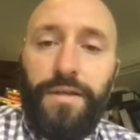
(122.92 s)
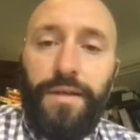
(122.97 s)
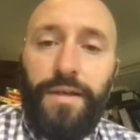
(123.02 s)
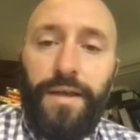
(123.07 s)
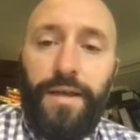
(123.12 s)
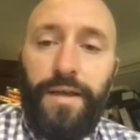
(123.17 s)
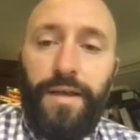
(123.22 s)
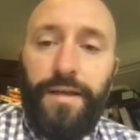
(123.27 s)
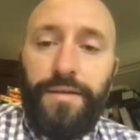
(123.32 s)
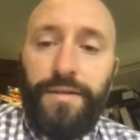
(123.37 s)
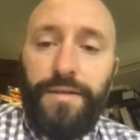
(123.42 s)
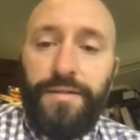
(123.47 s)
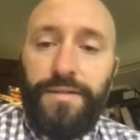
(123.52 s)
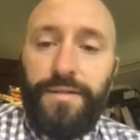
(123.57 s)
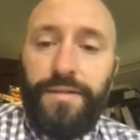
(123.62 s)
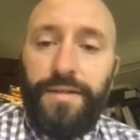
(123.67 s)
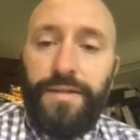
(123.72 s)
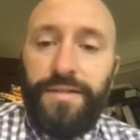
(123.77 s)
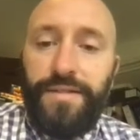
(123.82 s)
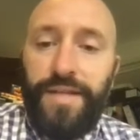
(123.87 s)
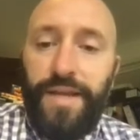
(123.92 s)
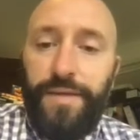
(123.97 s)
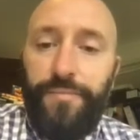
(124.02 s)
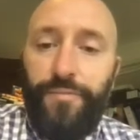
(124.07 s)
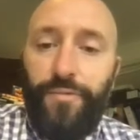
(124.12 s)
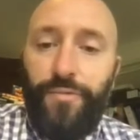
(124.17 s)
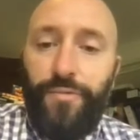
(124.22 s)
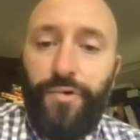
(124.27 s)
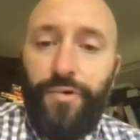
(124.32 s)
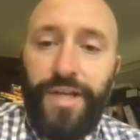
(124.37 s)
And it's the
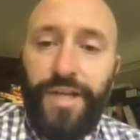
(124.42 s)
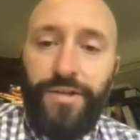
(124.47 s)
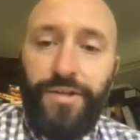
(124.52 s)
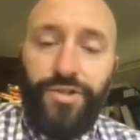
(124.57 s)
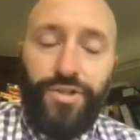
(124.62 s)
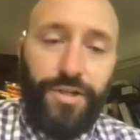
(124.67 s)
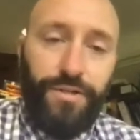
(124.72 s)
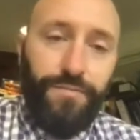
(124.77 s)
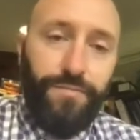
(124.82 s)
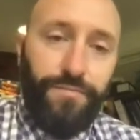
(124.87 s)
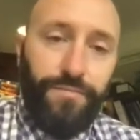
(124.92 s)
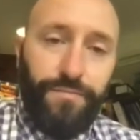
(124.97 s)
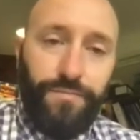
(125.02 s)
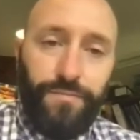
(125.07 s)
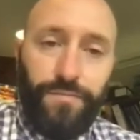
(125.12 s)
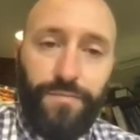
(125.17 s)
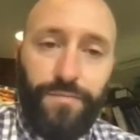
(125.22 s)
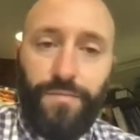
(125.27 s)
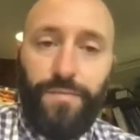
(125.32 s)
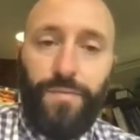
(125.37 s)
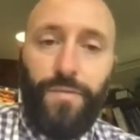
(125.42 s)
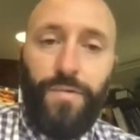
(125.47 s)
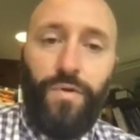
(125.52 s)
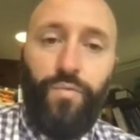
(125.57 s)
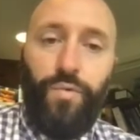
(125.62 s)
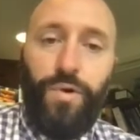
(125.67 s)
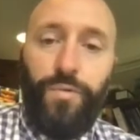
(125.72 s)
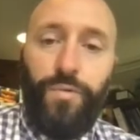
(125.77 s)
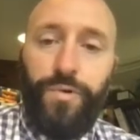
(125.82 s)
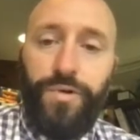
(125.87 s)
same rotation
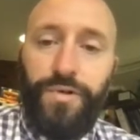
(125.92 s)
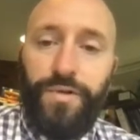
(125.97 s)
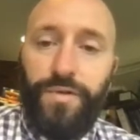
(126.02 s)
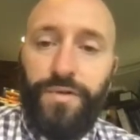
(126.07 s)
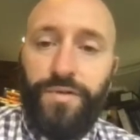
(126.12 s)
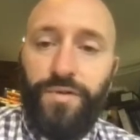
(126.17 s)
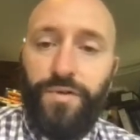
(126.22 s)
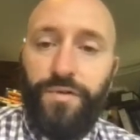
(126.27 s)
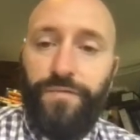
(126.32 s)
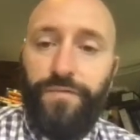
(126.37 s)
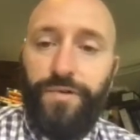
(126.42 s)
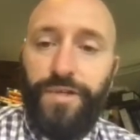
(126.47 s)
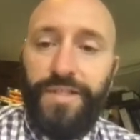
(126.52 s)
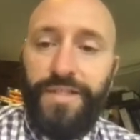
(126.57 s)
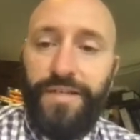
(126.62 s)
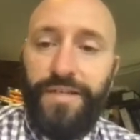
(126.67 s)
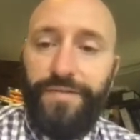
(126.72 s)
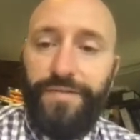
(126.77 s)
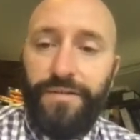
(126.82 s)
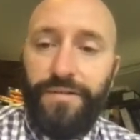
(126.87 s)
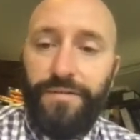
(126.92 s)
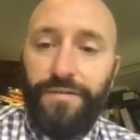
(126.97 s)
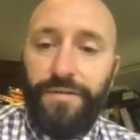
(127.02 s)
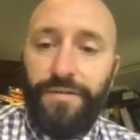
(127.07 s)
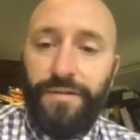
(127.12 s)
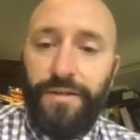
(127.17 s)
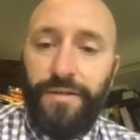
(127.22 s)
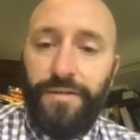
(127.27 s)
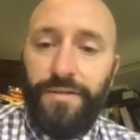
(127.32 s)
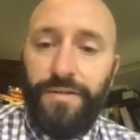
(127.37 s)
when we're serve receiving.
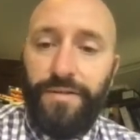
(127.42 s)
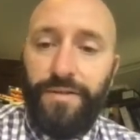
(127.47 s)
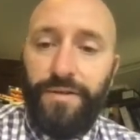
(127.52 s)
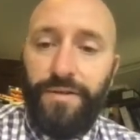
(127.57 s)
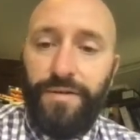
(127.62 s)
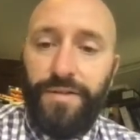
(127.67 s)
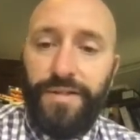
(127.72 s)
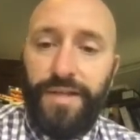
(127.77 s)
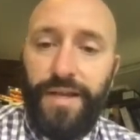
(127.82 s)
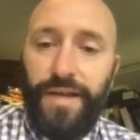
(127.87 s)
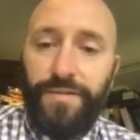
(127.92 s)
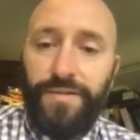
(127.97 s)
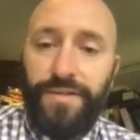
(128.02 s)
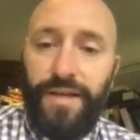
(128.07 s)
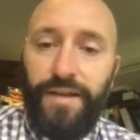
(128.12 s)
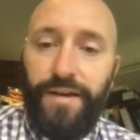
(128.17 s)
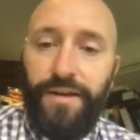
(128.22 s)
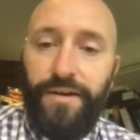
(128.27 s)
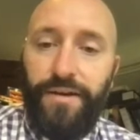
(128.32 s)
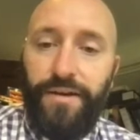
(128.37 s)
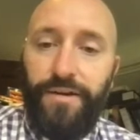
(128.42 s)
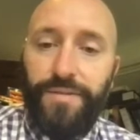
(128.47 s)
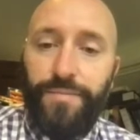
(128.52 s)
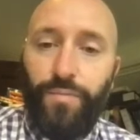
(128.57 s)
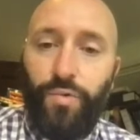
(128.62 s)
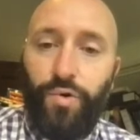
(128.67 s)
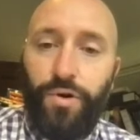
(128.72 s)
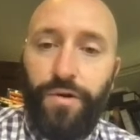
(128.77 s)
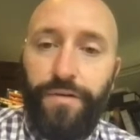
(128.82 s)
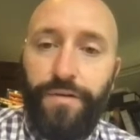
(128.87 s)
So you notice the outside hitter is
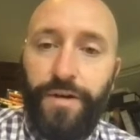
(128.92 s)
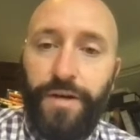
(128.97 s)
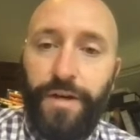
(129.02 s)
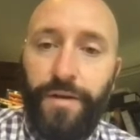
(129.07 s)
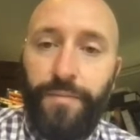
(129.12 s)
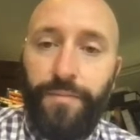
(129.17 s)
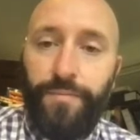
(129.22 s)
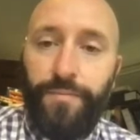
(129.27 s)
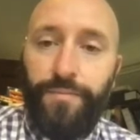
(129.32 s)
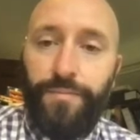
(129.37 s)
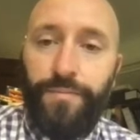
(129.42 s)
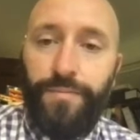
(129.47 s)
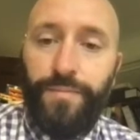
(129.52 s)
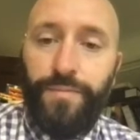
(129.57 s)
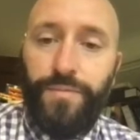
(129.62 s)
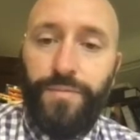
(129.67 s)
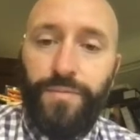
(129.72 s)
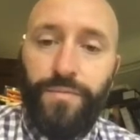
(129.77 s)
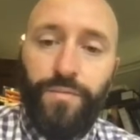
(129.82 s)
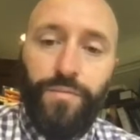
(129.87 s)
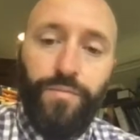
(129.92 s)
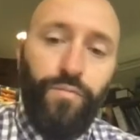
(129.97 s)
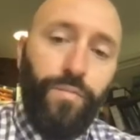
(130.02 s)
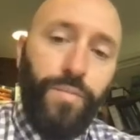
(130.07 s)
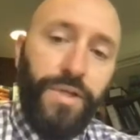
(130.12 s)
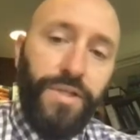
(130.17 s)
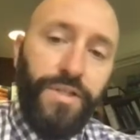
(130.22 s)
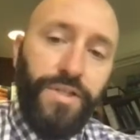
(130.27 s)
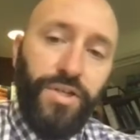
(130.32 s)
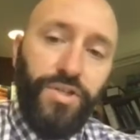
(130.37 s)
more in a
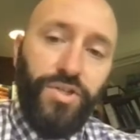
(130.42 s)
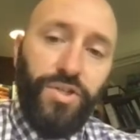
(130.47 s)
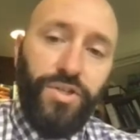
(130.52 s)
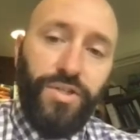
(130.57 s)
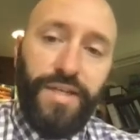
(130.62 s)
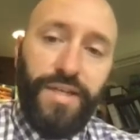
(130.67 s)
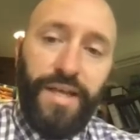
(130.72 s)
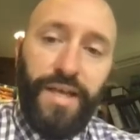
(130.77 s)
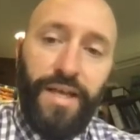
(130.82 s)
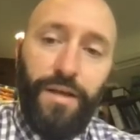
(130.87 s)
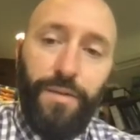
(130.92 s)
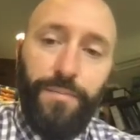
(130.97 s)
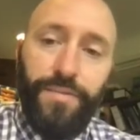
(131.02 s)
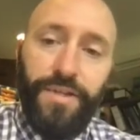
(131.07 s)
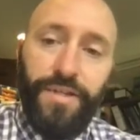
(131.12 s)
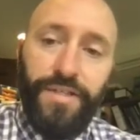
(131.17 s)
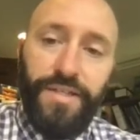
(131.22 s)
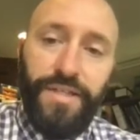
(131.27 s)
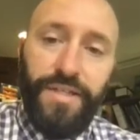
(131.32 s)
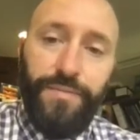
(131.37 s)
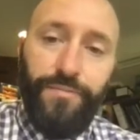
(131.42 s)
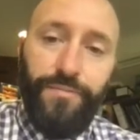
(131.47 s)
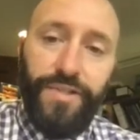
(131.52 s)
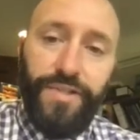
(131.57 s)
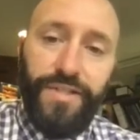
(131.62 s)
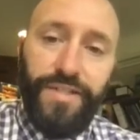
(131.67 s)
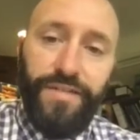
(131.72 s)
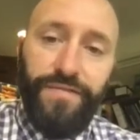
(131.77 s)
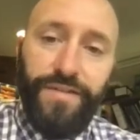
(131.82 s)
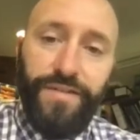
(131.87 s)
position to help the team
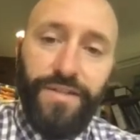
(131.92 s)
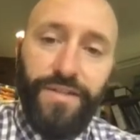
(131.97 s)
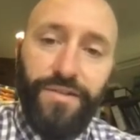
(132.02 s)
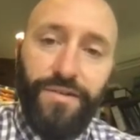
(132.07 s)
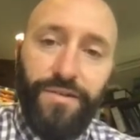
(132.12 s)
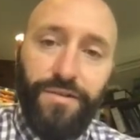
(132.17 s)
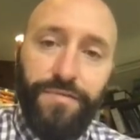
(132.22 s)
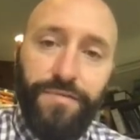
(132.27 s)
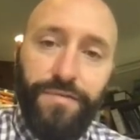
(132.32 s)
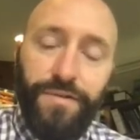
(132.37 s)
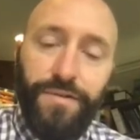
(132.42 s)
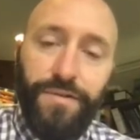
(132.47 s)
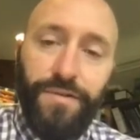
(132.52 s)
receive the serve,